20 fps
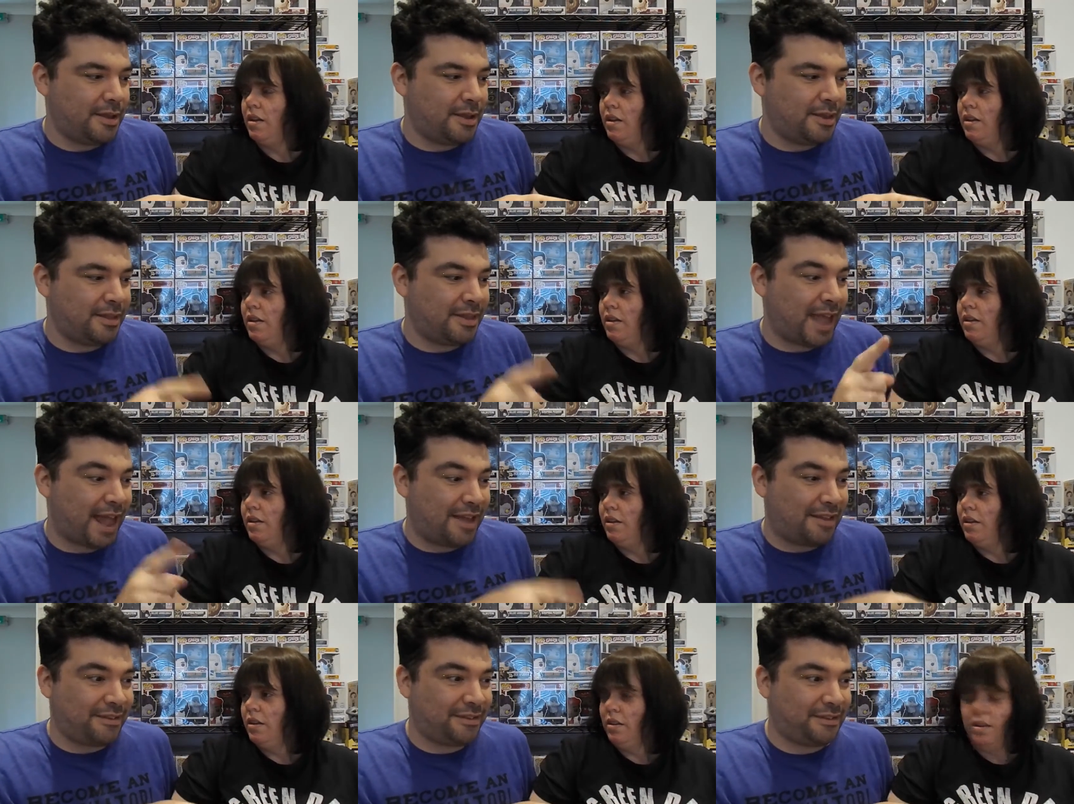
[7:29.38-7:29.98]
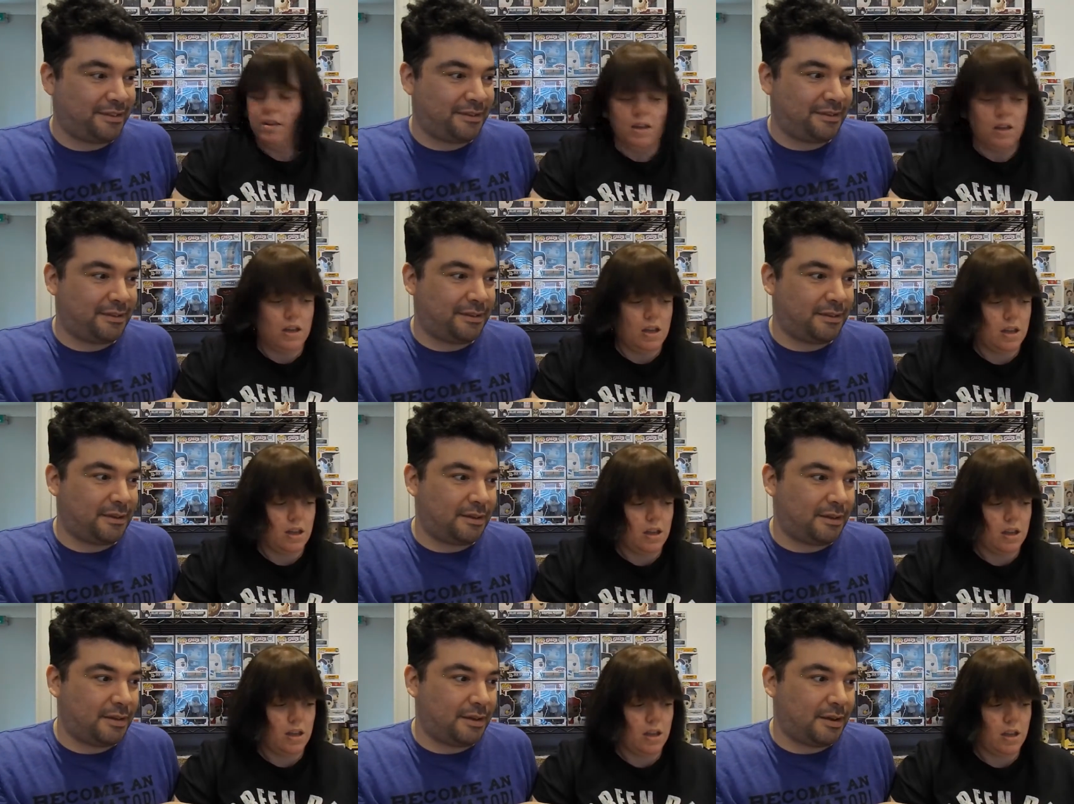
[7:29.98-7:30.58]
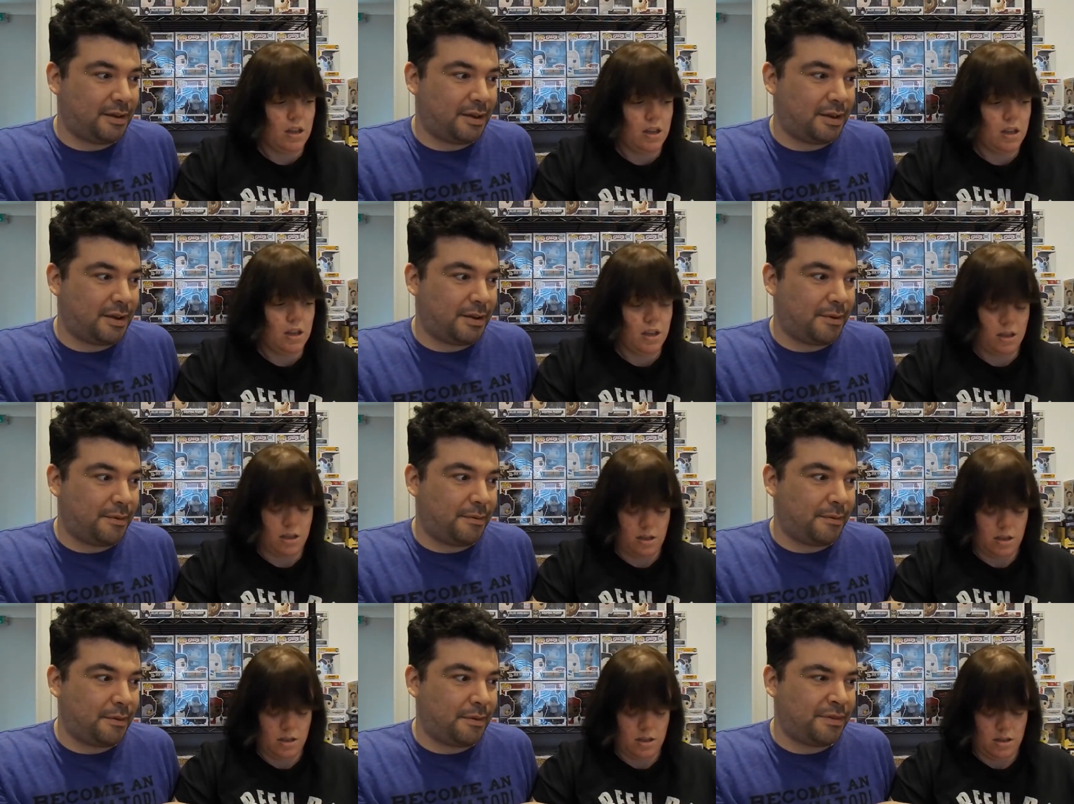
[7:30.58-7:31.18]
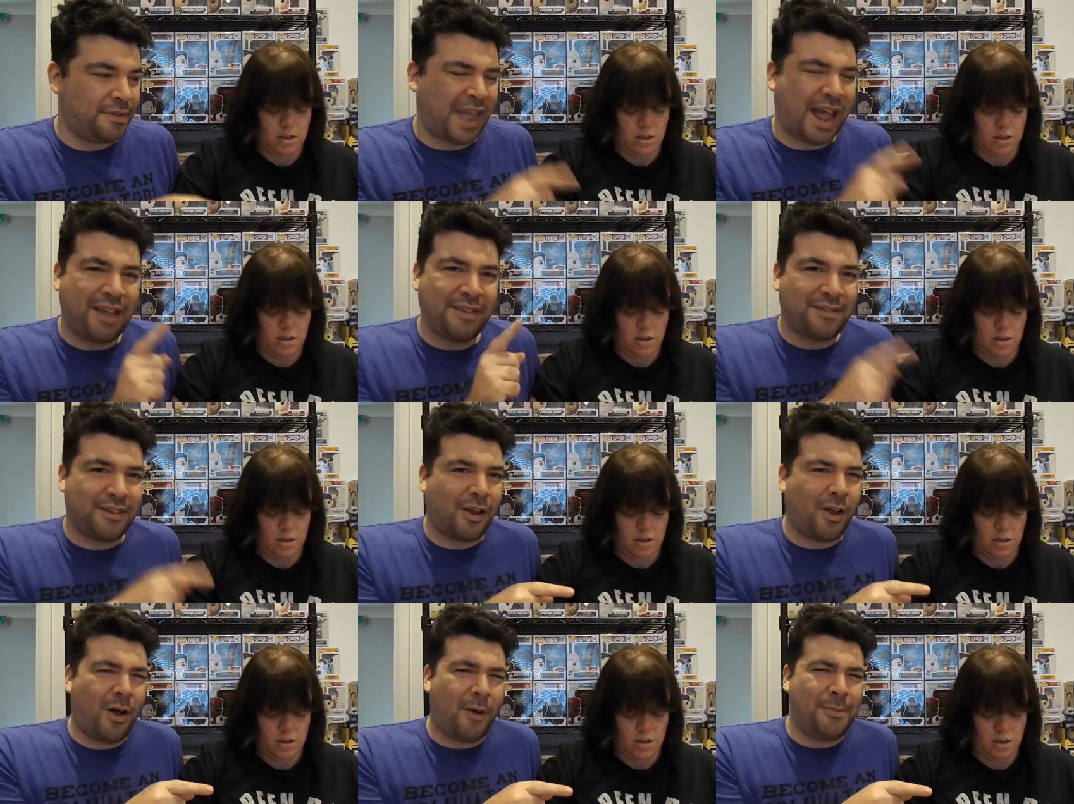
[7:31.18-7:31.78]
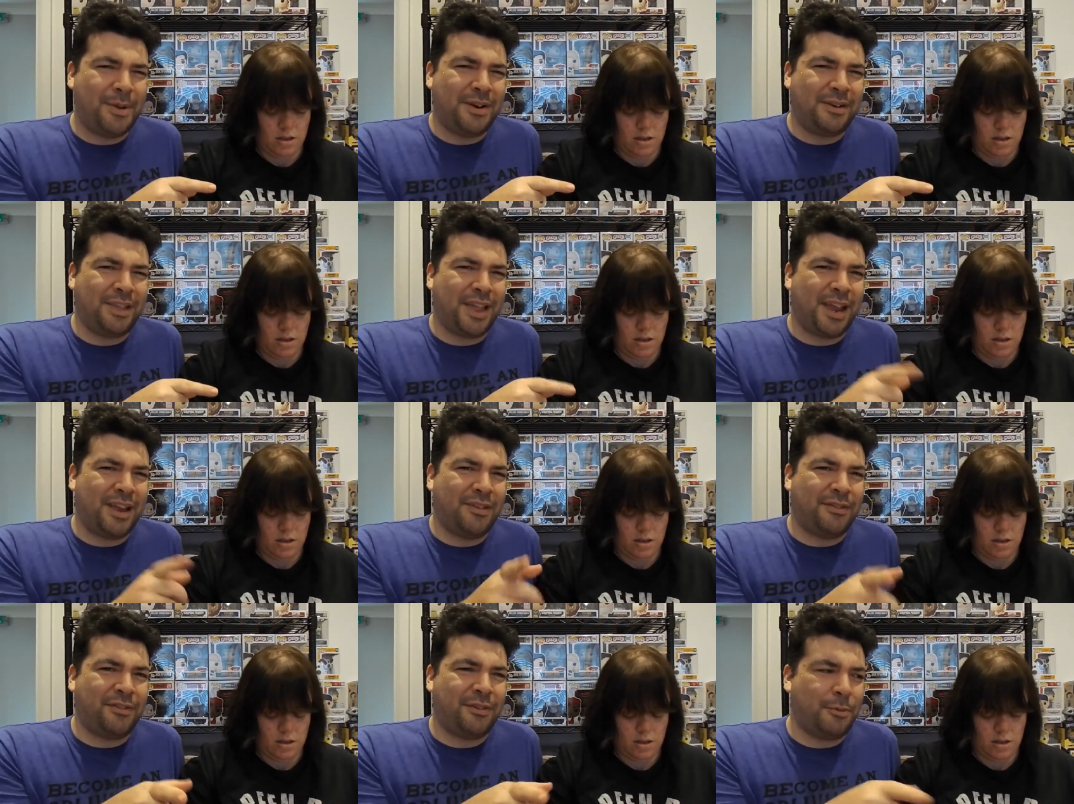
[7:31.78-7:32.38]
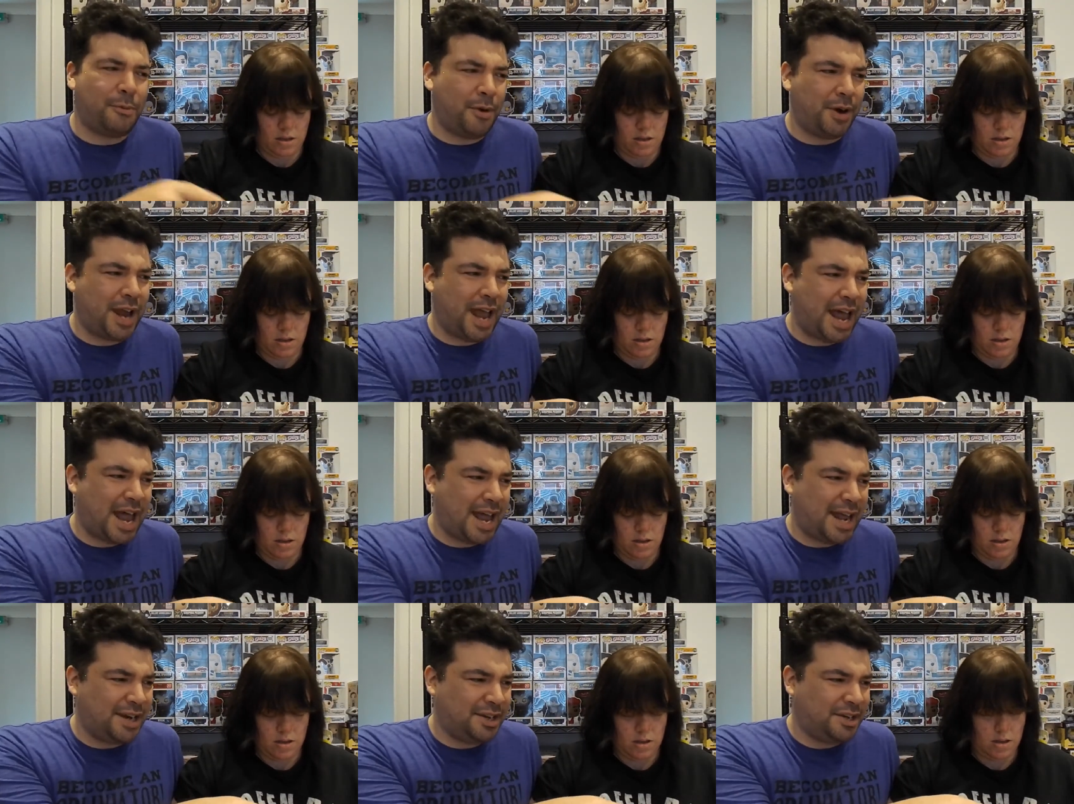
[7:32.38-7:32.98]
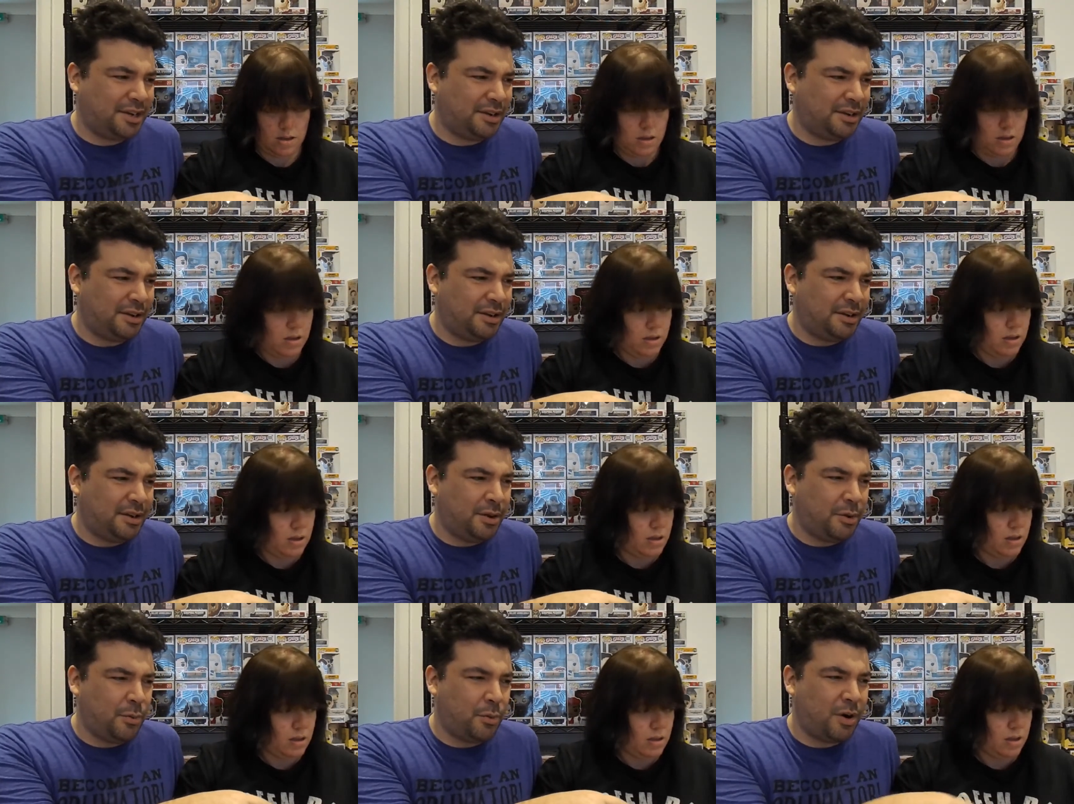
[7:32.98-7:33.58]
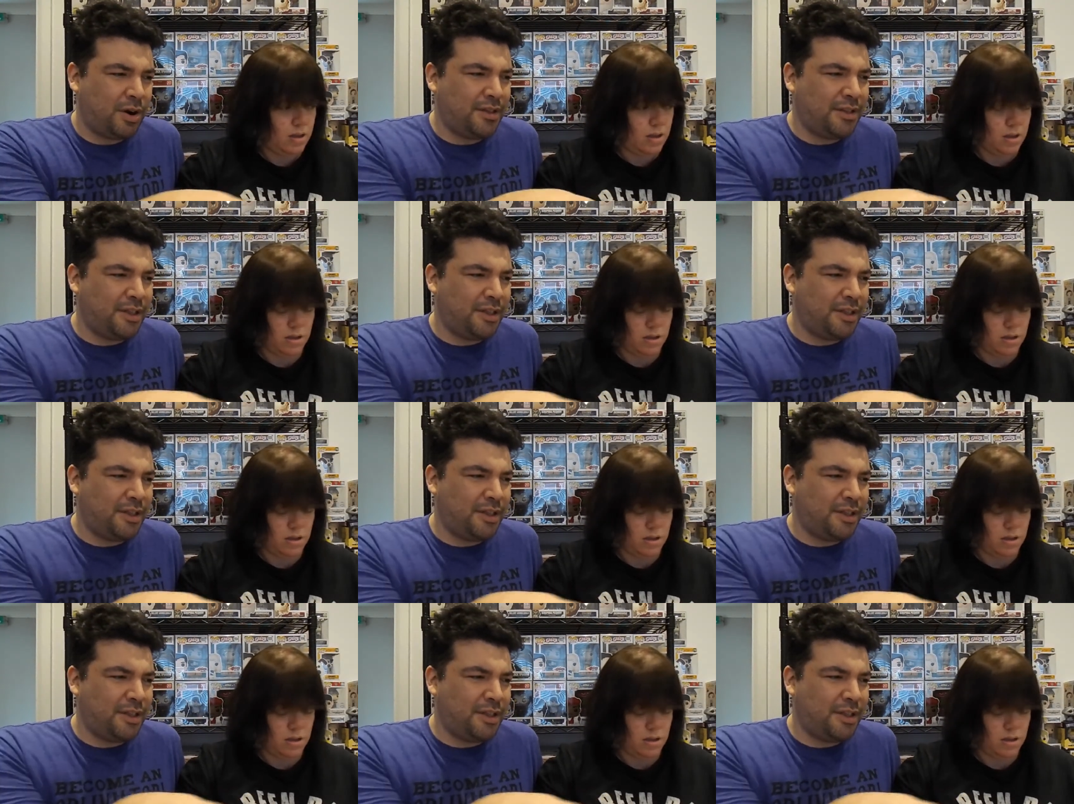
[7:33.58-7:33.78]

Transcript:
Speaker 1: That's that's a common thing. Someone had one of